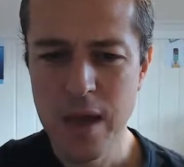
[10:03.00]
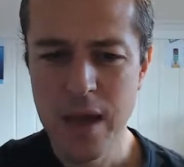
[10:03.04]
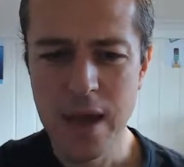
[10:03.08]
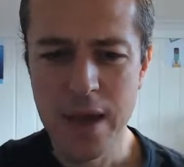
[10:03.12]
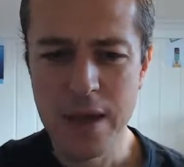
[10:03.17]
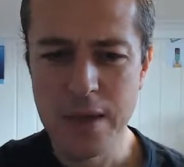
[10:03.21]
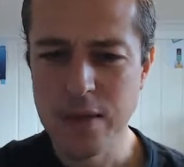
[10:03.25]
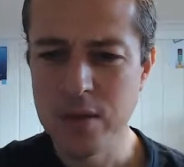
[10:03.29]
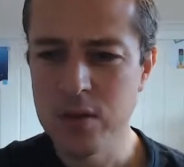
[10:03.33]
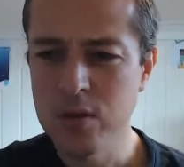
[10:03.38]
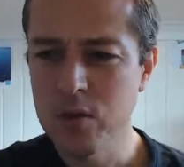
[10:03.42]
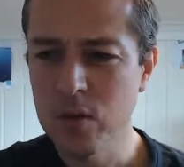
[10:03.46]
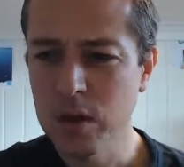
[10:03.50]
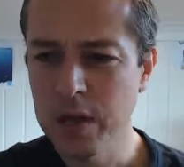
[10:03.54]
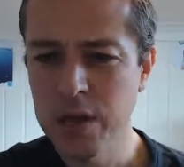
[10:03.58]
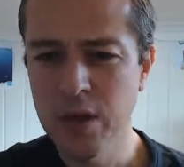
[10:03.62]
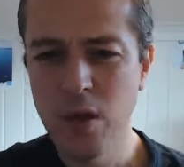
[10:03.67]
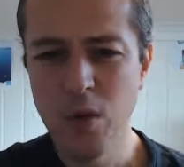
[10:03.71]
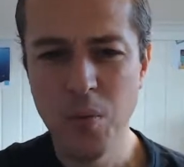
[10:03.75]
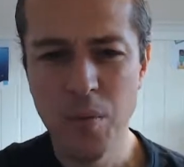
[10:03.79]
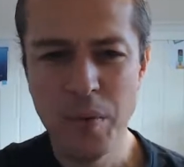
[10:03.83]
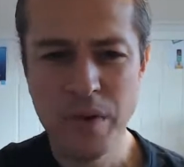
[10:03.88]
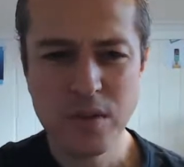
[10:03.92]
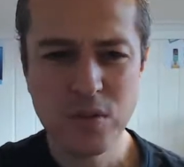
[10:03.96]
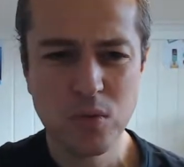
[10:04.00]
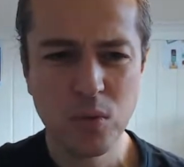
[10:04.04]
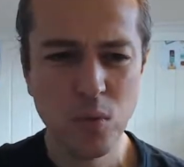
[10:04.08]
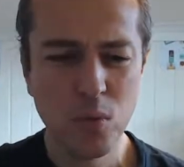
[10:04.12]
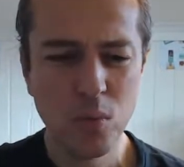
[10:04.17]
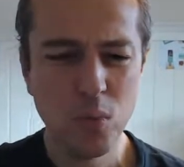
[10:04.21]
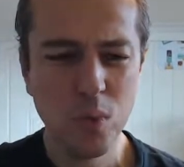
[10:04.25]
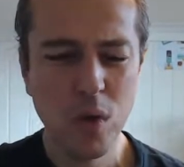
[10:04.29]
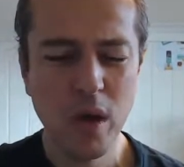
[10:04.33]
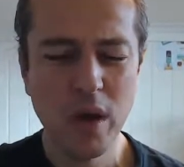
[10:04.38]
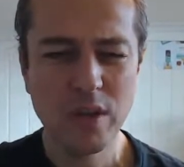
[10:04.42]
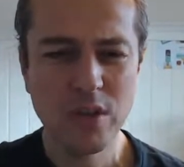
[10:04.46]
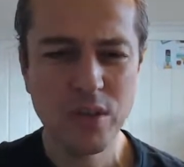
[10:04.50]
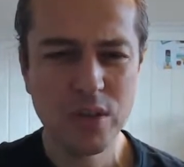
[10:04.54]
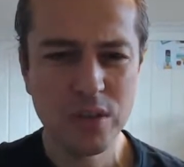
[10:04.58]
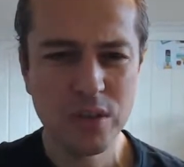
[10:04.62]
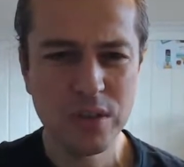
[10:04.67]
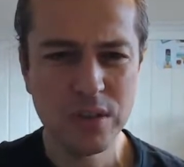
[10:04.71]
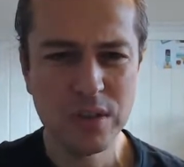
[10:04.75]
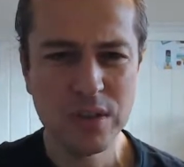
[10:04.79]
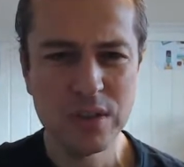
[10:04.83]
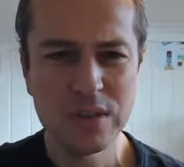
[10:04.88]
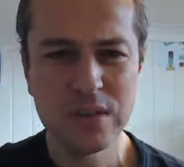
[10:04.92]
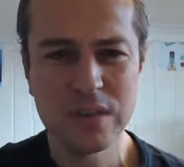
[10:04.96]
and you can always watch
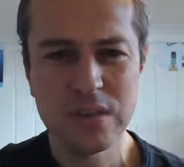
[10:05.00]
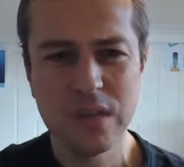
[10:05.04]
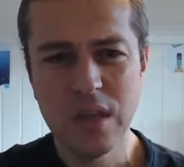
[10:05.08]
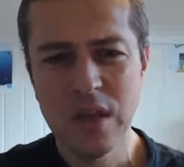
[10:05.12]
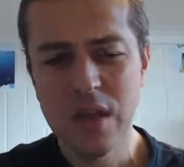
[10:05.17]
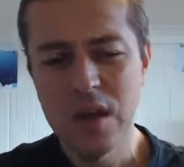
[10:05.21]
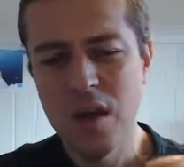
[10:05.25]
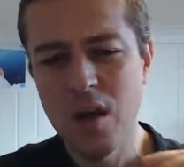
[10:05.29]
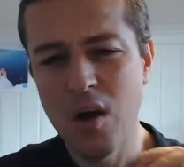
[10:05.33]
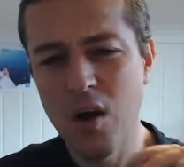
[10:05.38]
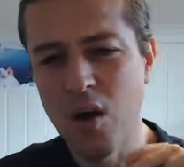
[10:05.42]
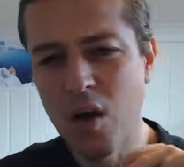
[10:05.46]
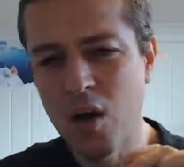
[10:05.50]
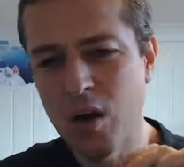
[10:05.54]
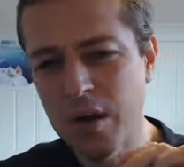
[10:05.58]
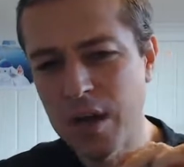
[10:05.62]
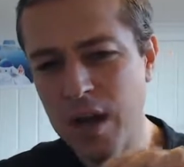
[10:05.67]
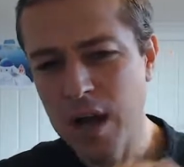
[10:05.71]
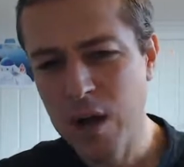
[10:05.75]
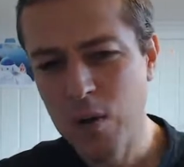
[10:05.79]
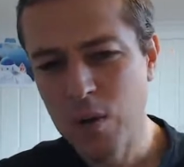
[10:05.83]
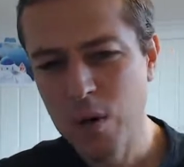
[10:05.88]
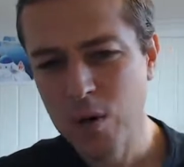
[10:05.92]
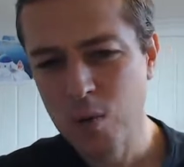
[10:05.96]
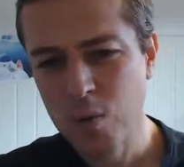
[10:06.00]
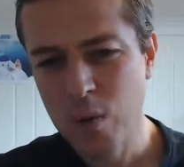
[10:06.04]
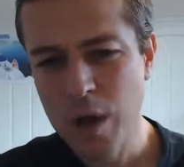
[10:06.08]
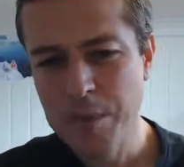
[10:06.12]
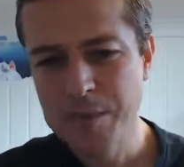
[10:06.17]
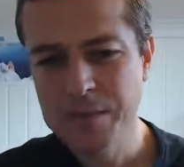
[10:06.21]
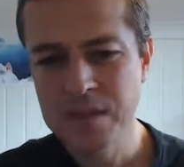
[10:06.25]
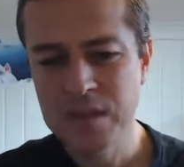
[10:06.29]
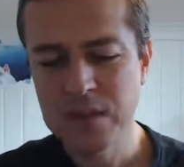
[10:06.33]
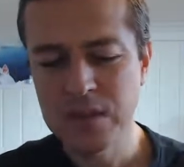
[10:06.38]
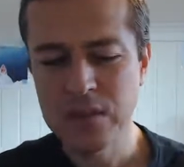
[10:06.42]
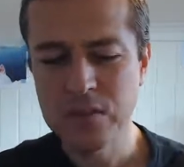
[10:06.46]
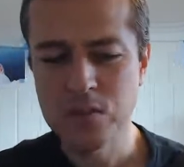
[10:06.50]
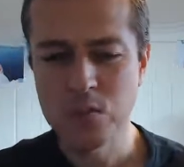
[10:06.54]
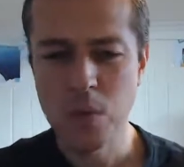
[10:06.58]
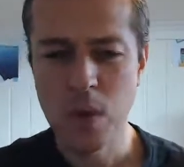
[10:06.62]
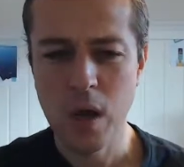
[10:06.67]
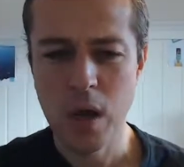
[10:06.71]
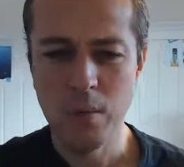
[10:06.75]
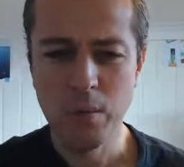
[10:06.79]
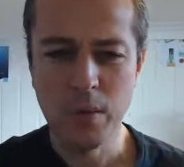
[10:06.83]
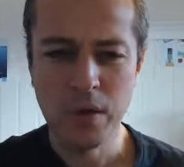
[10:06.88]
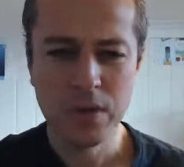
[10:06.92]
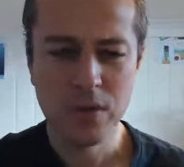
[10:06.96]
this on our website as
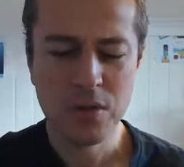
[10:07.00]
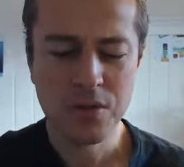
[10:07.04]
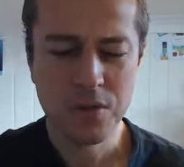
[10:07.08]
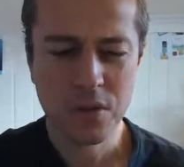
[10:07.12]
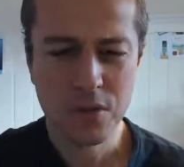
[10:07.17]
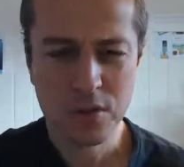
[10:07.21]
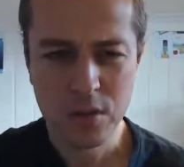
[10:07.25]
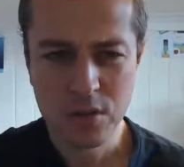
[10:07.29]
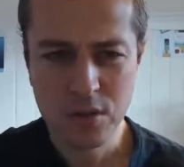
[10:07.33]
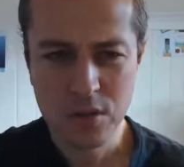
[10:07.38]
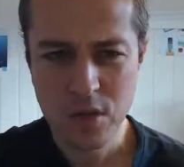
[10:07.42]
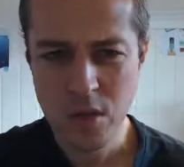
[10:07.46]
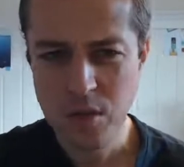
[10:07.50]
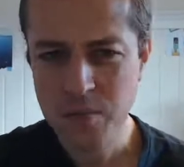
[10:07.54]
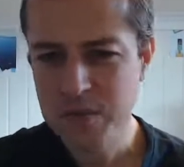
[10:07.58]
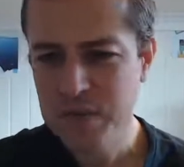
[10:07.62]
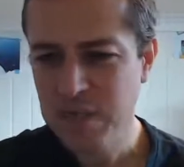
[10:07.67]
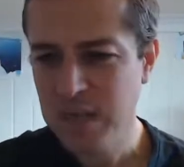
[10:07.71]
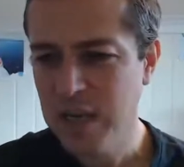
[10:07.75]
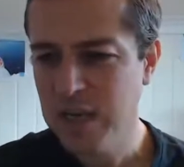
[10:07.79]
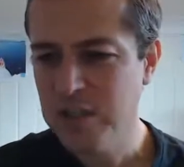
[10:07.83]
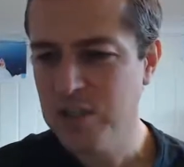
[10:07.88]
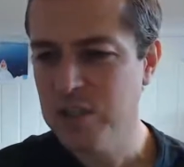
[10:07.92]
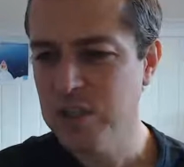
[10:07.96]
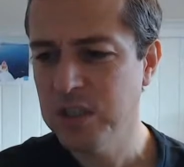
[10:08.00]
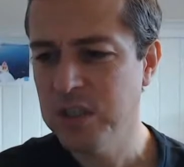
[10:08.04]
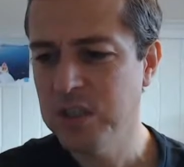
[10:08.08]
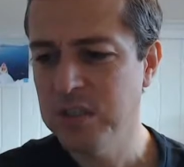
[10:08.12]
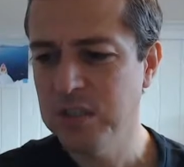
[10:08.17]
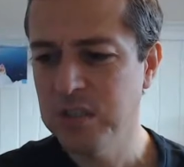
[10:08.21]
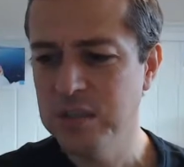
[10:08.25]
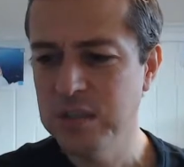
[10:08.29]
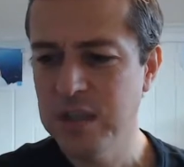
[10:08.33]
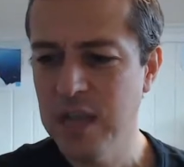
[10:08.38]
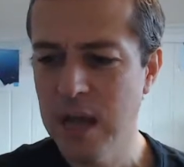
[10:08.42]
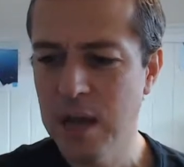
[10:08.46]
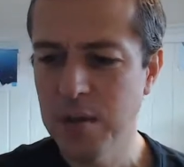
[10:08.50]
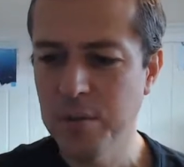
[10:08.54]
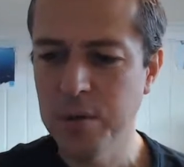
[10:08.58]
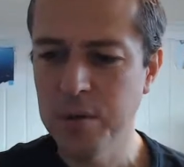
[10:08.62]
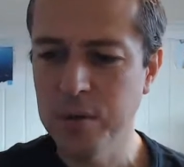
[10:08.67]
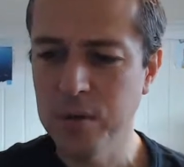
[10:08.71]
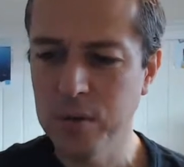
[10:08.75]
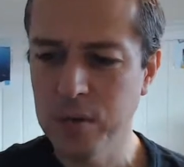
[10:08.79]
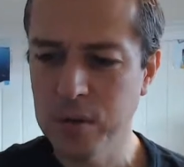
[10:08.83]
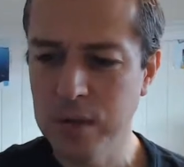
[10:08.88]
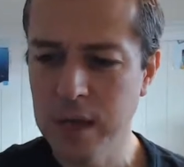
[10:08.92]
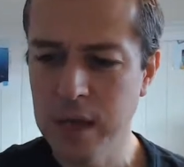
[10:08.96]
well,
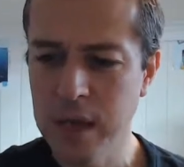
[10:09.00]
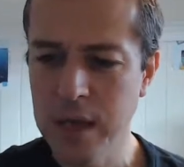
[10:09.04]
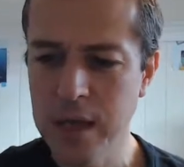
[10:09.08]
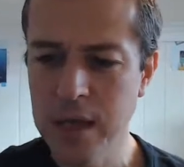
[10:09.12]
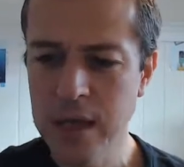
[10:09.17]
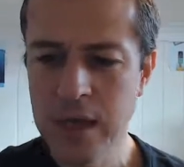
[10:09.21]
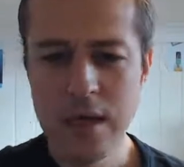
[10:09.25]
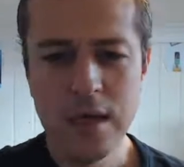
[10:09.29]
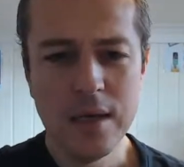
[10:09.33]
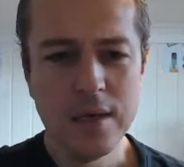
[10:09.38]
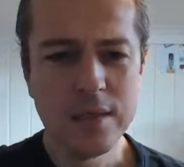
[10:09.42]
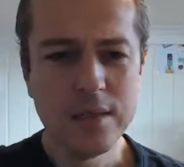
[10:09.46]
mondosol.com/ETW. Okay.